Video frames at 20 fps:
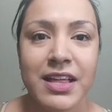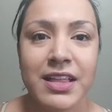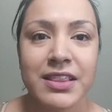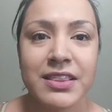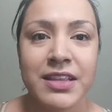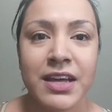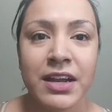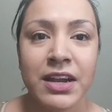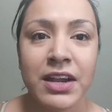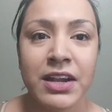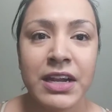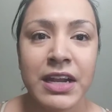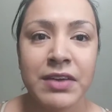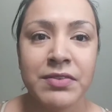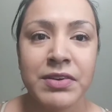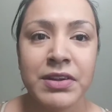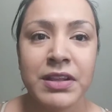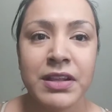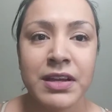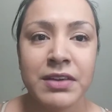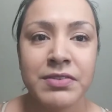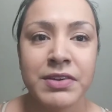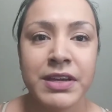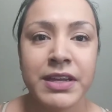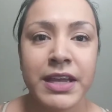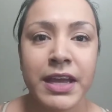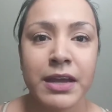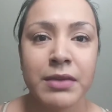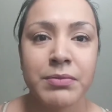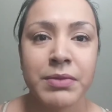Thought I never love
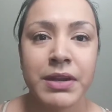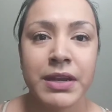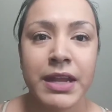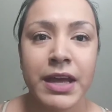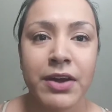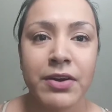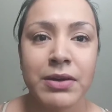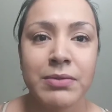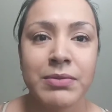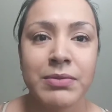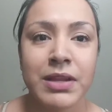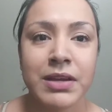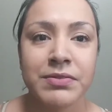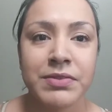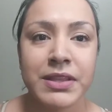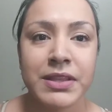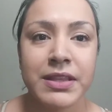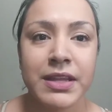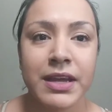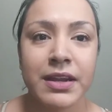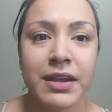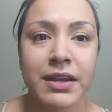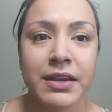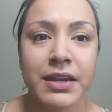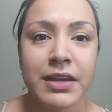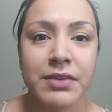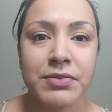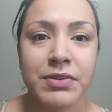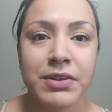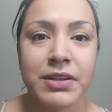again, but now I'm loving that I
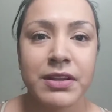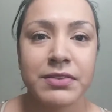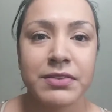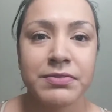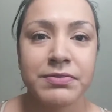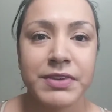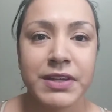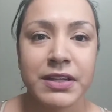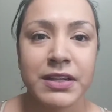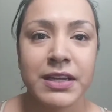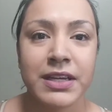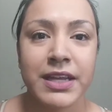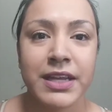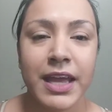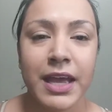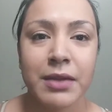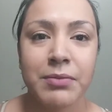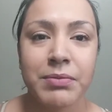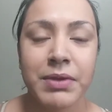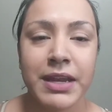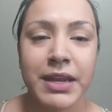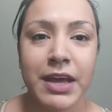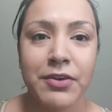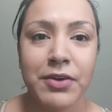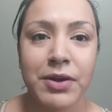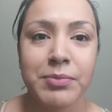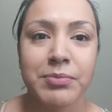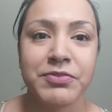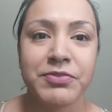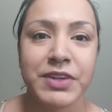never feel again, but
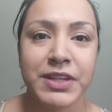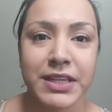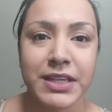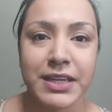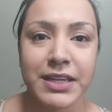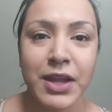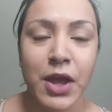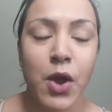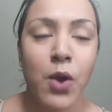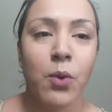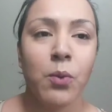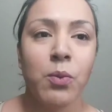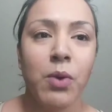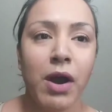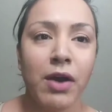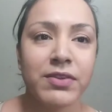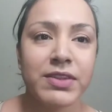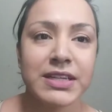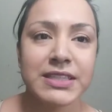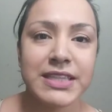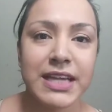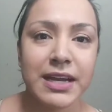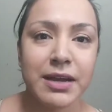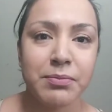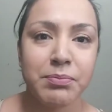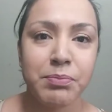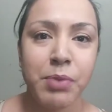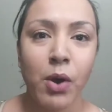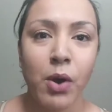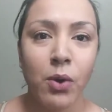now I'm feeling. Whoa, that's like
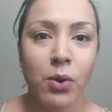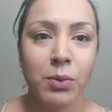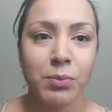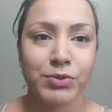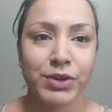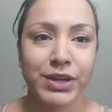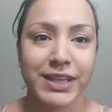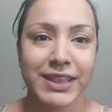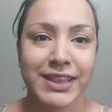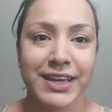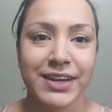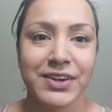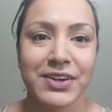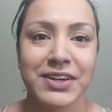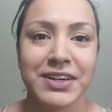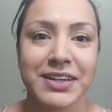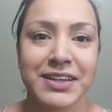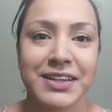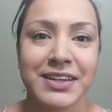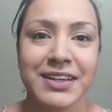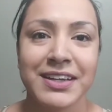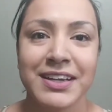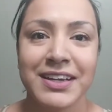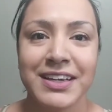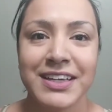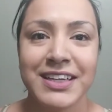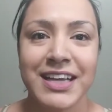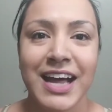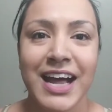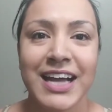a poem right there.
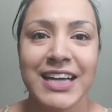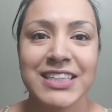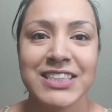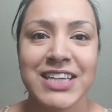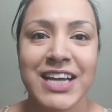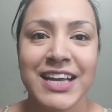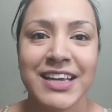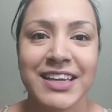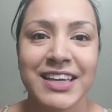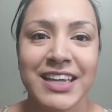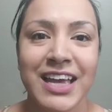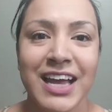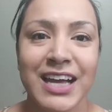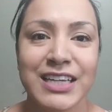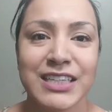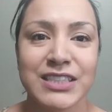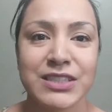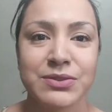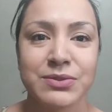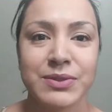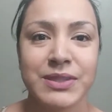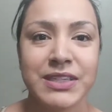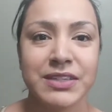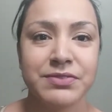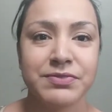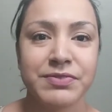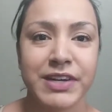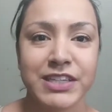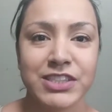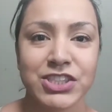Hi, Jackie. Hi,
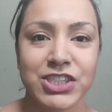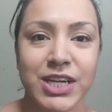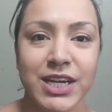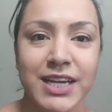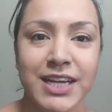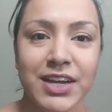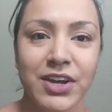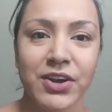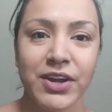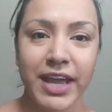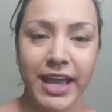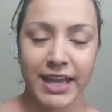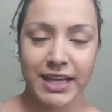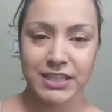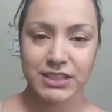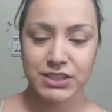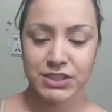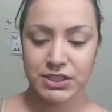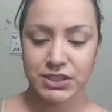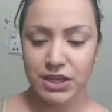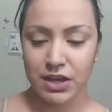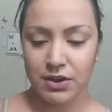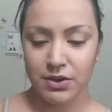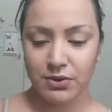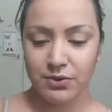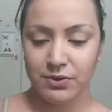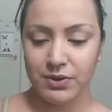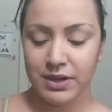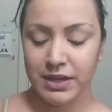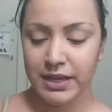sweet Precha. Okay,
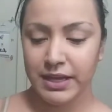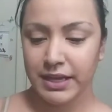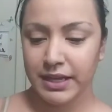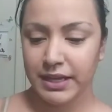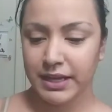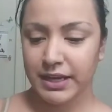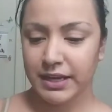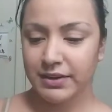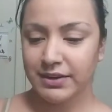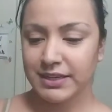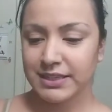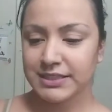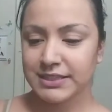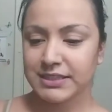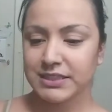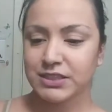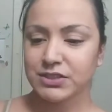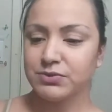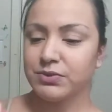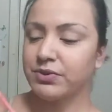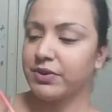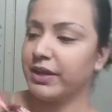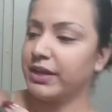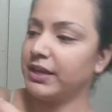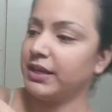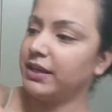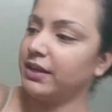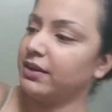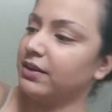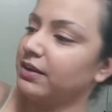so here is this one
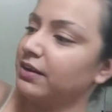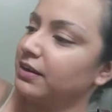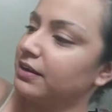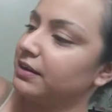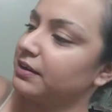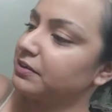right here.